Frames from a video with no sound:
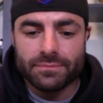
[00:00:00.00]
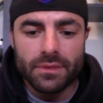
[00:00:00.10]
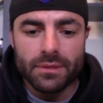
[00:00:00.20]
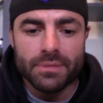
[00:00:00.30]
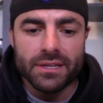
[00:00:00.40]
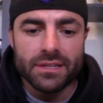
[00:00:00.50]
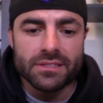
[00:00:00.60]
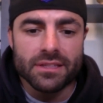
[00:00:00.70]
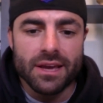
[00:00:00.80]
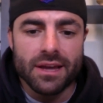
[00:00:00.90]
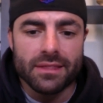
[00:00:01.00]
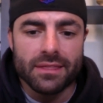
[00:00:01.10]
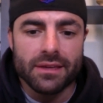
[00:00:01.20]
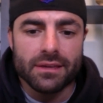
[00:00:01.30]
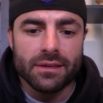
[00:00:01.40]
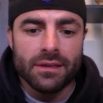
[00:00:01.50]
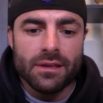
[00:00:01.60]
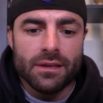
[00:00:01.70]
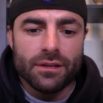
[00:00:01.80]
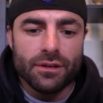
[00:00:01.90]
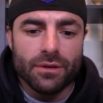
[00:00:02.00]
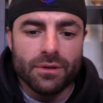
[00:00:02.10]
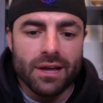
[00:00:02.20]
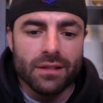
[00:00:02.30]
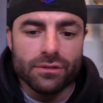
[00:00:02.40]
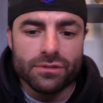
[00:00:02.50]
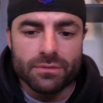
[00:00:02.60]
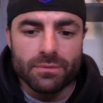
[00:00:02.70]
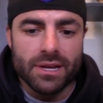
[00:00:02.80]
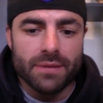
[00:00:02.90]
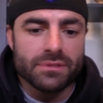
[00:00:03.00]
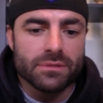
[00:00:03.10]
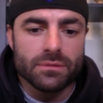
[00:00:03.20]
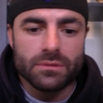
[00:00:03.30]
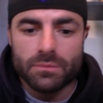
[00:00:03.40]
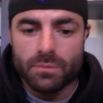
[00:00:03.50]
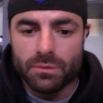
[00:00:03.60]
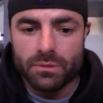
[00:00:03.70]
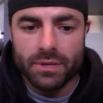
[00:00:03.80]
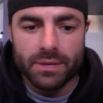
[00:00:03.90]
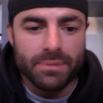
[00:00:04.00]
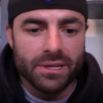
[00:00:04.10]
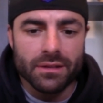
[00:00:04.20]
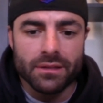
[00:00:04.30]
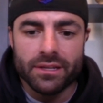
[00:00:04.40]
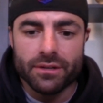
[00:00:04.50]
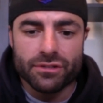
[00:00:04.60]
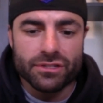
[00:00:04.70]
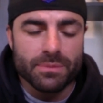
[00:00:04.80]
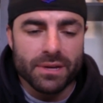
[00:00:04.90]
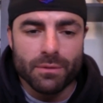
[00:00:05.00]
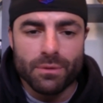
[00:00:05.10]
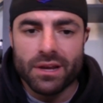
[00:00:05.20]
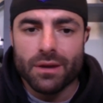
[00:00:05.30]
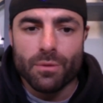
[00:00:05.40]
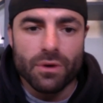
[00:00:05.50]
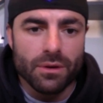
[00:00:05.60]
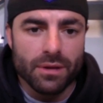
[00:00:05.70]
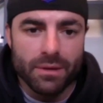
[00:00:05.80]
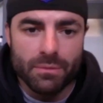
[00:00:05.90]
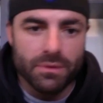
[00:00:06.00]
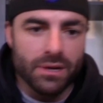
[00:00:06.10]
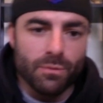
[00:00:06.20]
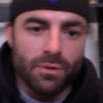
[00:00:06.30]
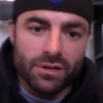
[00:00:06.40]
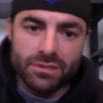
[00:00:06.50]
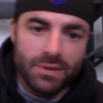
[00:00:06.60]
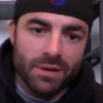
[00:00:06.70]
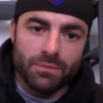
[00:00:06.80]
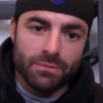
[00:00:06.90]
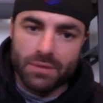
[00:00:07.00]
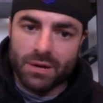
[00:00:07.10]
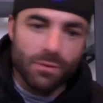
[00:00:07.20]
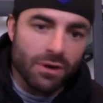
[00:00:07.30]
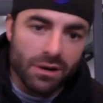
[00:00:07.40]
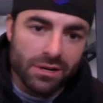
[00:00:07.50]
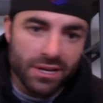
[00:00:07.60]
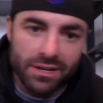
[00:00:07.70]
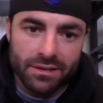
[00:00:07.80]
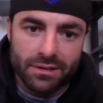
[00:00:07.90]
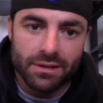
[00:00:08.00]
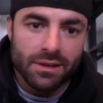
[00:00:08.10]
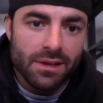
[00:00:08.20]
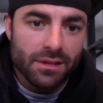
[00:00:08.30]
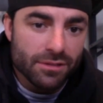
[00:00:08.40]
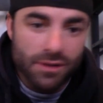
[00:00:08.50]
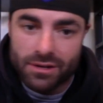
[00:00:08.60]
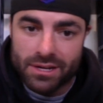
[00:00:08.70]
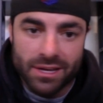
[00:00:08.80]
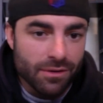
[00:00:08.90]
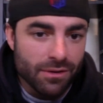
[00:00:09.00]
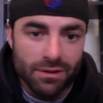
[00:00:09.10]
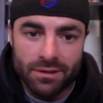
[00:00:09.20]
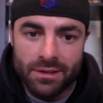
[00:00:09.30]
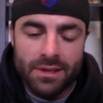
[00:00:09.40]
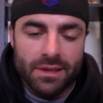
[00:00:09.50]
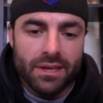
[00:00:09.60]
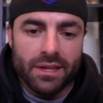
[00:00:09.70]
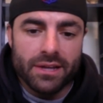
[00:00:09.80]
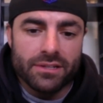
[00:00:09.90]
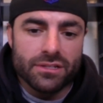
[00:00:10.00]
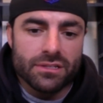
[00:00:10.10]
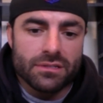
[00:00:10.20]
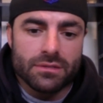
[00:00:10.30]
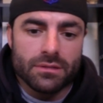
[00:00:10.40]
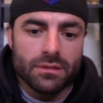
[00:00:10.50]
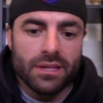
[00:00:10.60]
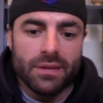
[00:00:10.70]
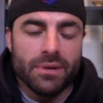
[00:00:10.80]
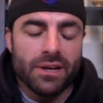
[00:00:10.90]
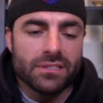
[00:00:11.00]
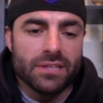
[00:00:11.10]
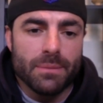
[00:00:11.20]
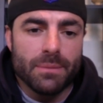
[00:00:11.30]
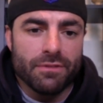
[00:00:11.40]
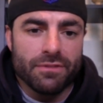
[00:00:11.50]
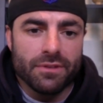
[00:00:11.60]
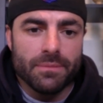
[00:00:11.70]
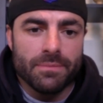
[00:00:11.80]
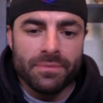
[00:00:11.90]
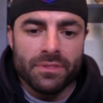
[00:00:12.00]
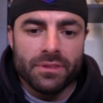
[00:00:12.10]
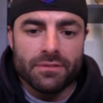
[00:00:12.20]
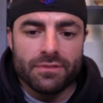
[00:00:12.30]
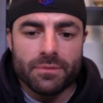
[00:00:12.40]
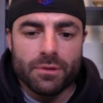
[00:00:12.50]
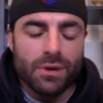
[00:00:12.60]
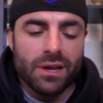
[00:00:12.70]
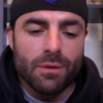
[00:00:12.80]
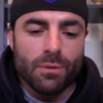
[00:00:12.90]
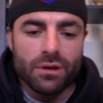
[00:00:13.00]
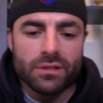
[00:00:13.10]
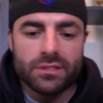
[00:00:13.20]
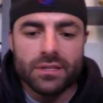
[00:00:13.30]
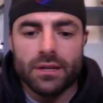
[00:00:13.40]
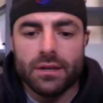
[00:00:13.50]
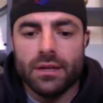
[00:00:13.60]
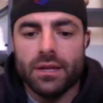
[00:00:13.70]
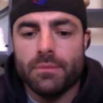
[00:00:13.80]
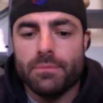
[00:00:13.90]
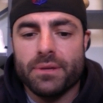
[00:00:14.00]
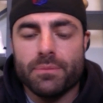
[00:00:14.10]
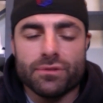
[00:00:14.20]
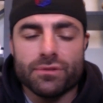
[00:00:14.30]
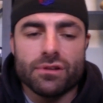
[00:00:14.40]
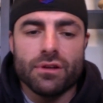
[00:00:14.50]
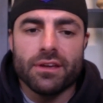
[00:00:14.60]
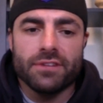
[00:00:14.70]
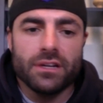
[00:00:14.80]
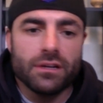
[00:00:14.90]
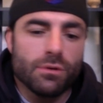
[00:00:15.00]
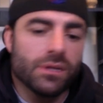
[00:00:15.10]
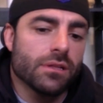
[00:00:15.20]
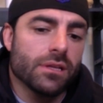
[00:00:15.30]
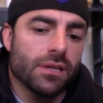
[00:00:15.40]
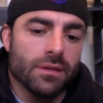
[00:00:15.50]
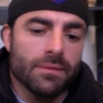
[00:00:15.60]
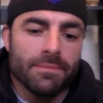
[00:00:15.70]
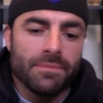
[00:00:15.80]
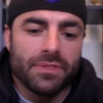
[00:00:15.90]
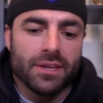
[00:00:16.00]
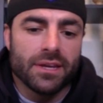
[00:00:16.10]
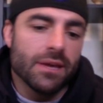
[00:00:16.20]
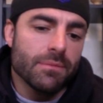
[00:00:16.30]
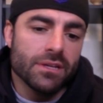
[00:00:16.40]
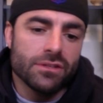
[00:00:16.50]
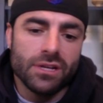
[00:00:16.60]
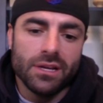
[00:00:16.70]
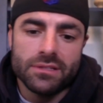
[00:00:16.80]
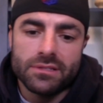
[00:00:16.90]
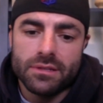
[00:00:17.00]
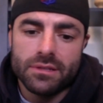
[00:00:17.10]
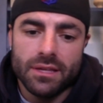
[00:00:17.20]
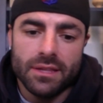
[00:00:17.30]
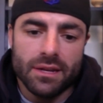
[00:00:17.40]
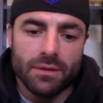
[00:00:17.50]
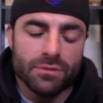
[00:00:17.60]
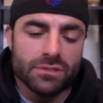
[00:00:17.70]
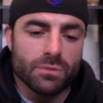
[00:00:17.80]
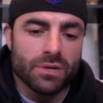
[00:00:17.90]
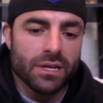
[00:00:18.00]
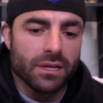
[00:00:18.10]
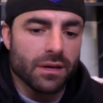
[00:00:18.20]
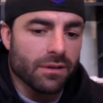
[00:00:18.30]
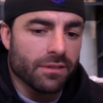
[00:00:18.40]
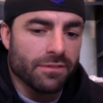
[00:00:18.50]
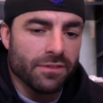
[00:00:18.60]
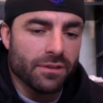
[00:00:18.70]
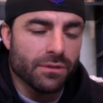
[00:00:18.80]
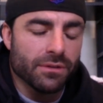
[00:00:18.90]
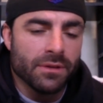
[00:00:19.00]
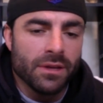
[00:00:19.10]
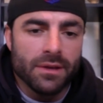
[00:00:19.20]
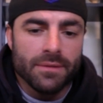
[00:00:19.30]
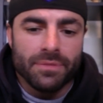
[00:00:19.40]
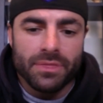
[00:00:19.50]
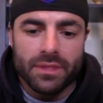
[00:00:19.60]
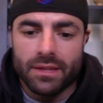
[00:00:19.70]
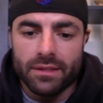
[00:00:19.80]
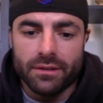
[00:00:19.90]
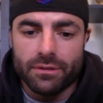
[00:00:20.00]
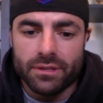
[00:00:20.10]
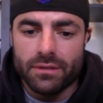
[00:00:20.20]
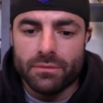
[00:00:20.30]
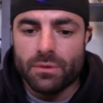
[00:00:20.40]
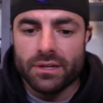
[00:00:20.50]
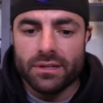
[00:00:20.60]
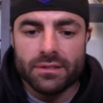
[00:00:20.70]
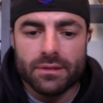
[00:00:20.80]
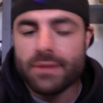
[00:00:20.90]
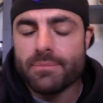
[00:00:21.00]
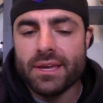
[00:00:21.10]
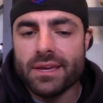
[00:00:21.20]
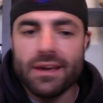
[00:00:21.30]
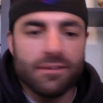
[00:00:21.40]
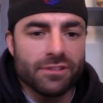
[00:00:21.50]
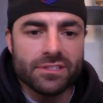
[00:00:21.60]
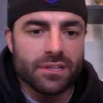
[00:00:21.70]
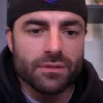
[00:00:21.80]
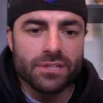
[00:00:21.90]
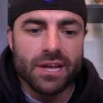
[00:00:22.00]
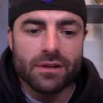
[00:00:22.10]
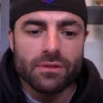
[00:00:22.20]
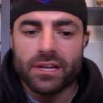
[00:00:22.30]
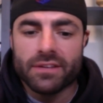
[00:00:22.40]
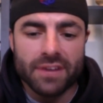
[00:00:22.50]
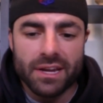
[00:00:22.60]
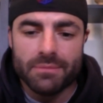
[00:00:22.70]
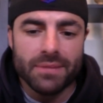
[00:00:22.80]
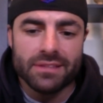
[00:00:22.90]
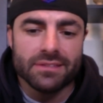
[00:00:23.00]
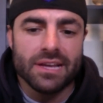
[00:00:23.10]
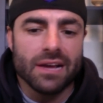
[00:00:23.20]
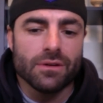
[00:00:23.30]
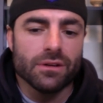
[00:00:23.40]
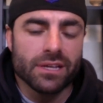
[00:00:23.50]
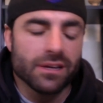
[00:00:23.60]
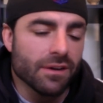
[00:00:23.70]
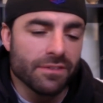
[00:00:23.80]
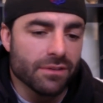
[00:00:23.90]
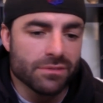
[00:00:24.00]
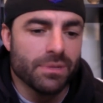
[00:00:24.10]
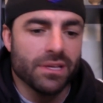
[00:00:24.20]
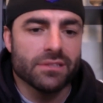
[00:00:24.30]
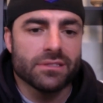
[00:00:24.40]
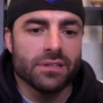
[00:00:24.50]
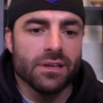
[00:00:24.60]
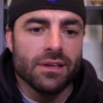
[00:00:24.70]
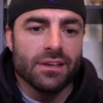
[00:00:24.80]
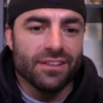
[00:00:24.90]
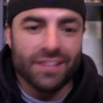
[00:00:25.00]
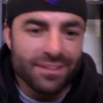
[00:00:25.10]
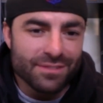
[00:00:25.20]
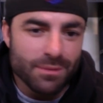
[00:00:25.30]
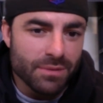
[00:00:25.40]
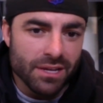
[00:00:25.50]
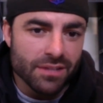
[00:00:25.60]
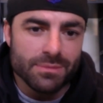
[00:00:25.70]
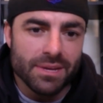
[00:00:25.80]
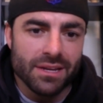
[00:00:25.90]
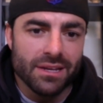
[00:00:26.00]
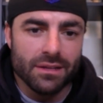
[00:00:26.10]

because of that, I think, you know, not losing reps, like being a leader just by the way I, I, I walked my, my walk. I didn't talk at all. And I just led by example from, from the way I worked and, and people saw that very quickly. And that gave me a chance. And then it was when I got on the field, I literally wanted to like make every single tackle. Like if I didn't make the tackle on kickoff, I was pissed. And like if somebody else made it,